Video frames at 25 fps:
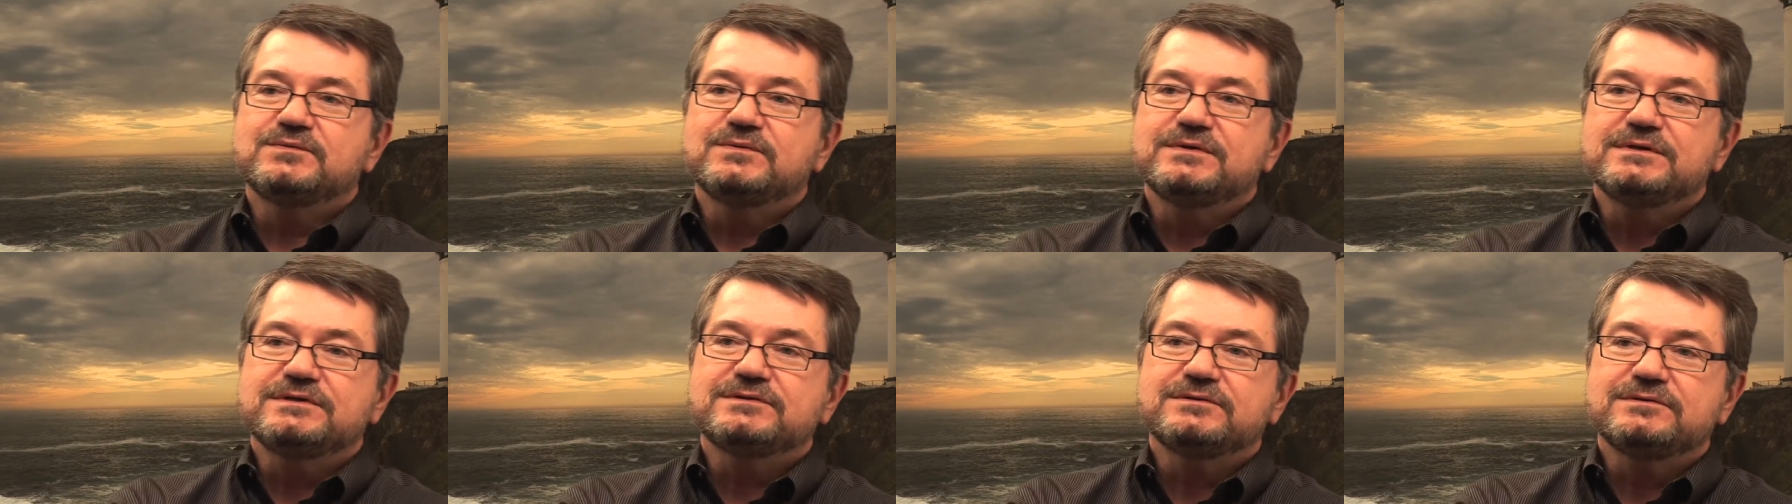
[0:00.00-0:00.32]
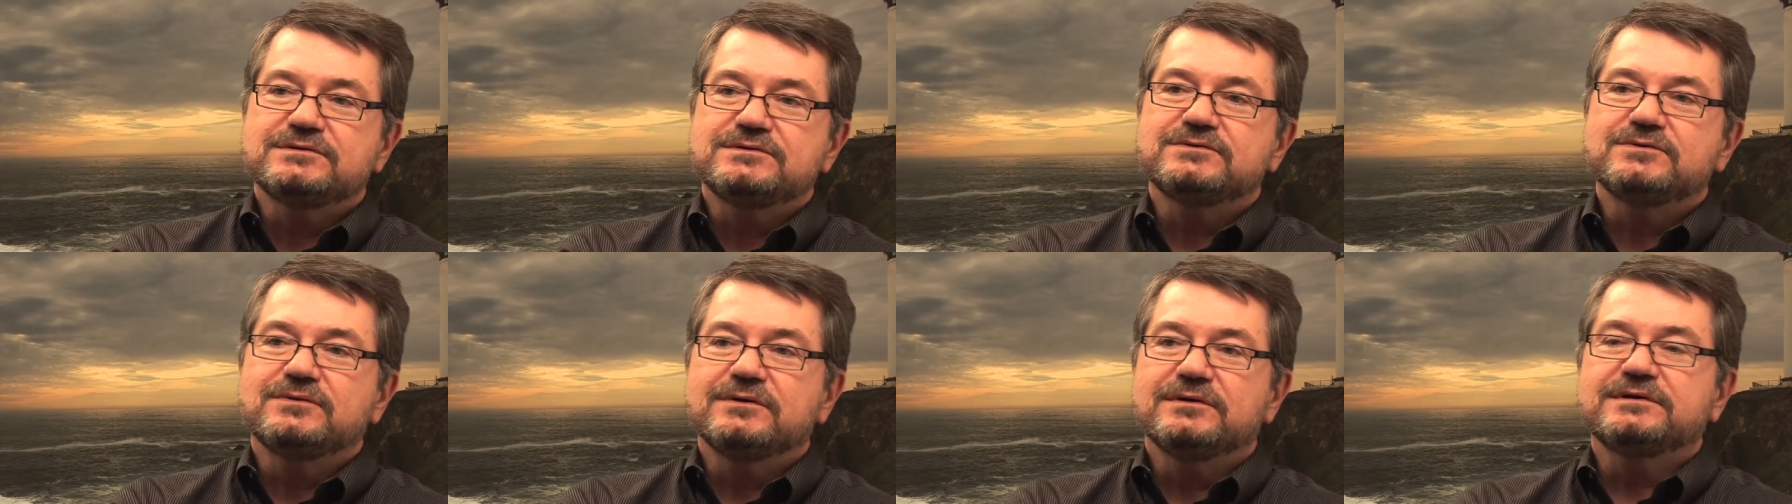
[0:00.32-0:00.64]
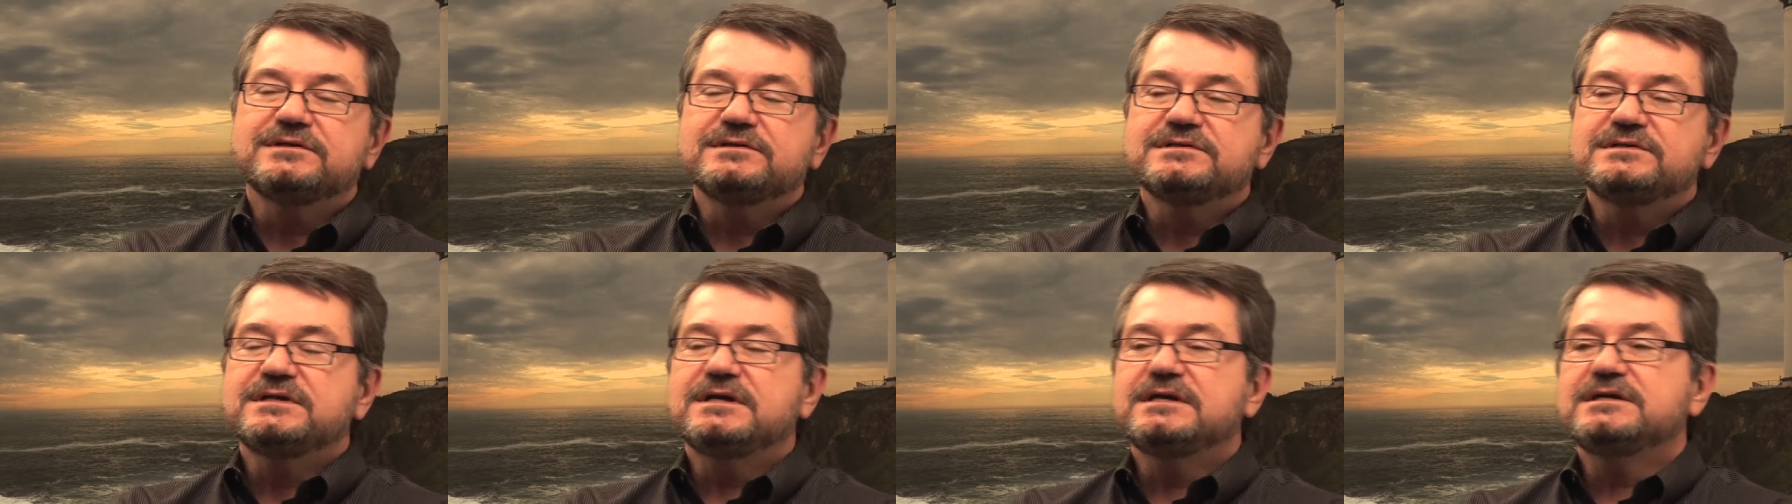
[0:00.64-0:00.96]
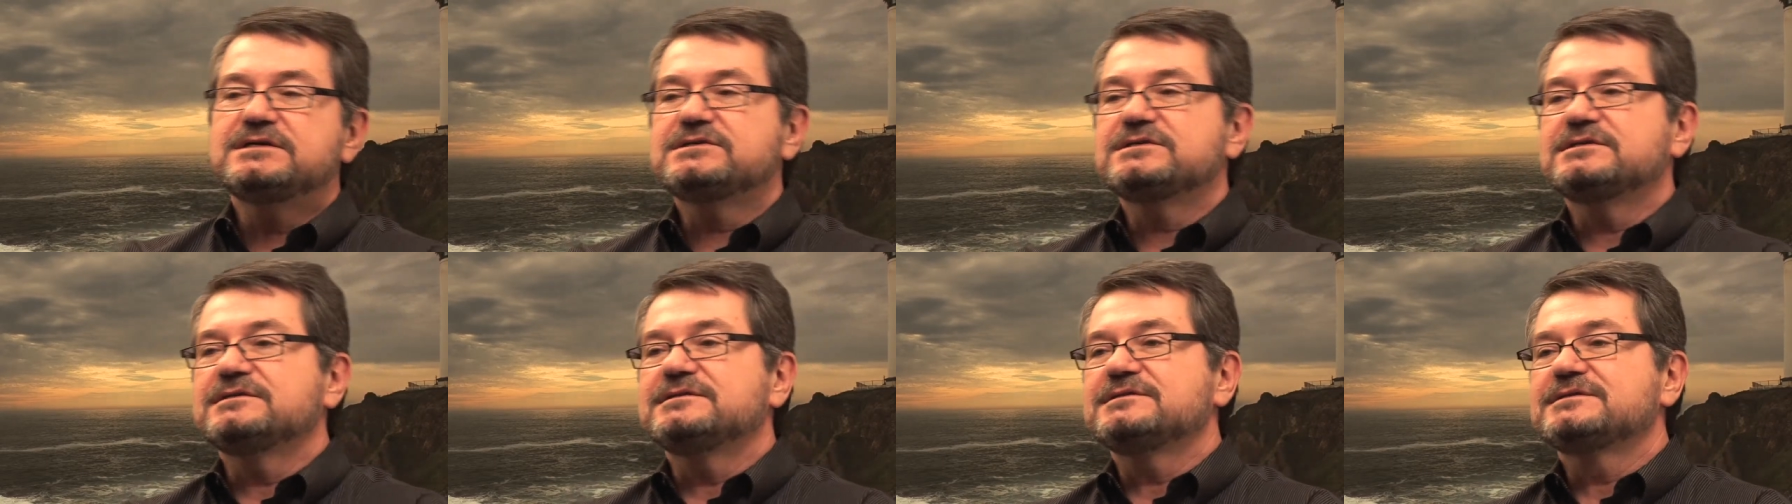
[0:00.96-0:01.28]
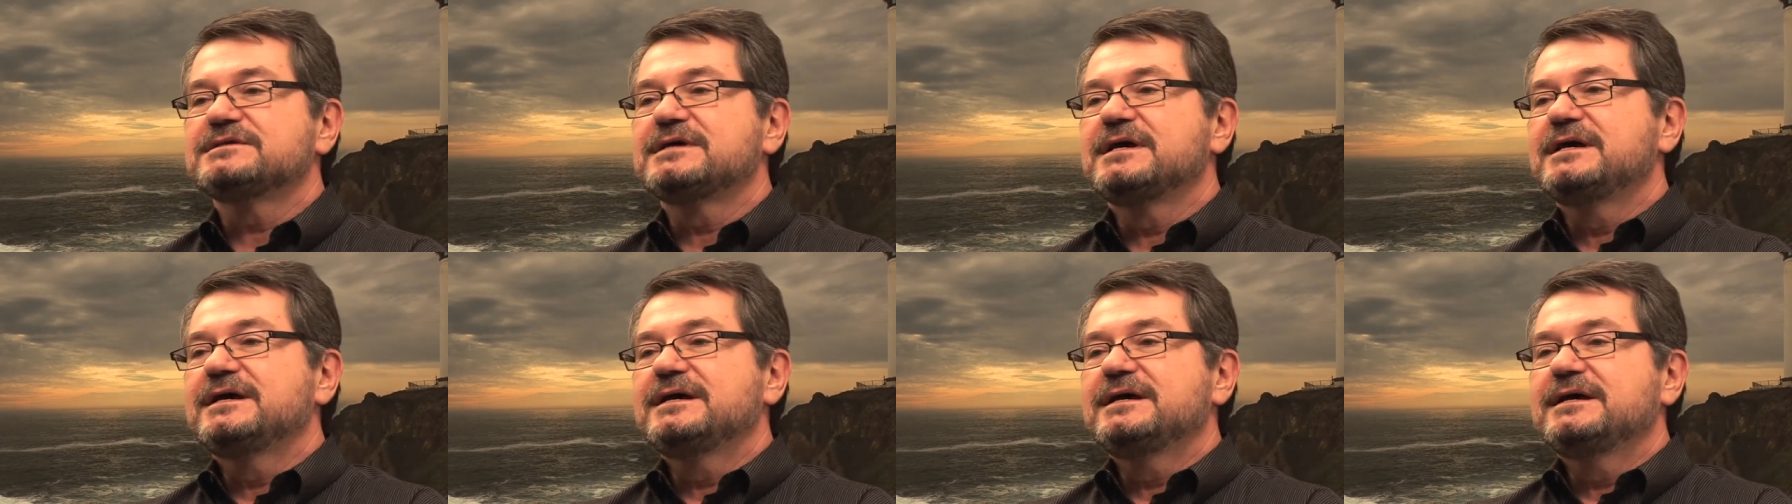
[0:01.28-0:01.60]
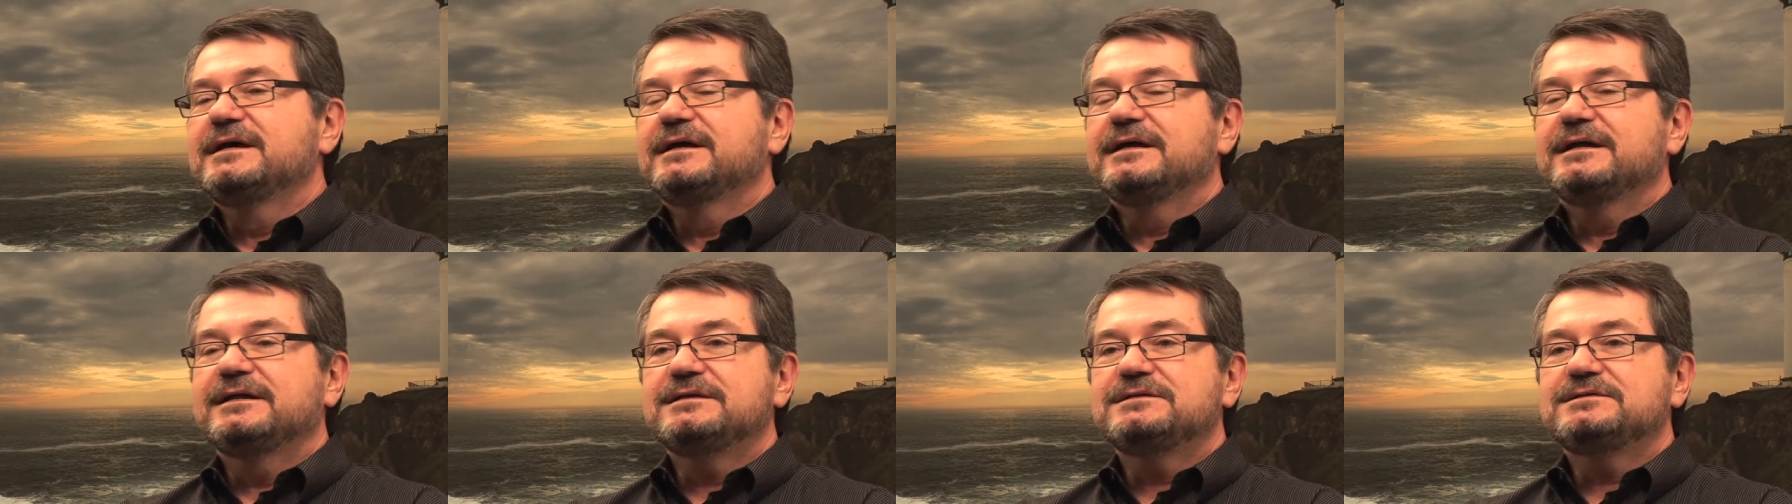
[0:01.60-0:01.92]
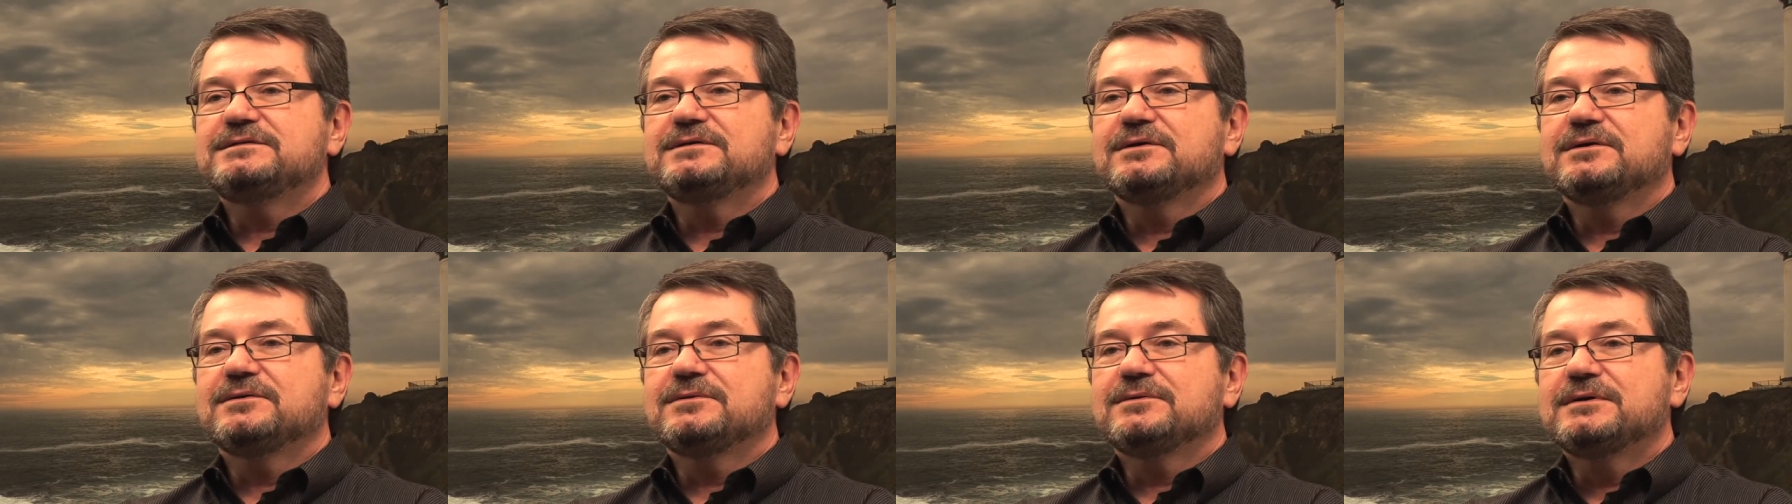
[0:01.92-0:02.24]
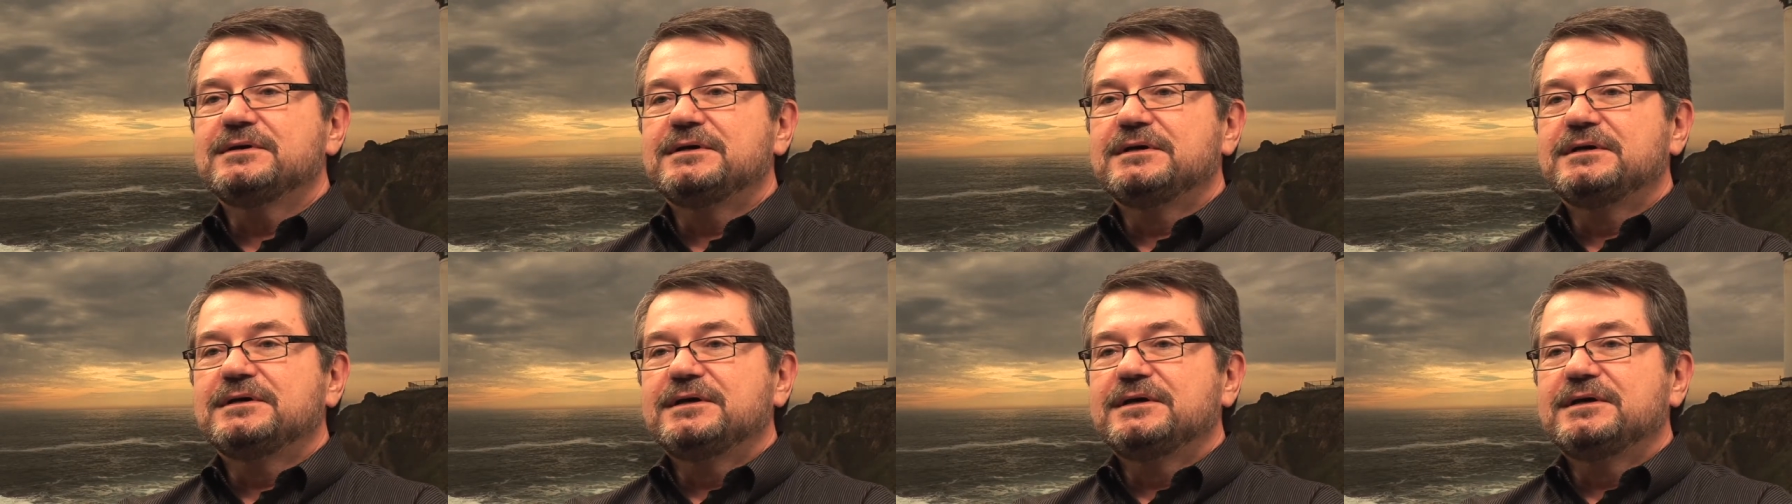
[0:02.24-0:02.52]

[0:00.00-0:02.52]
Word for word: research organizations, and so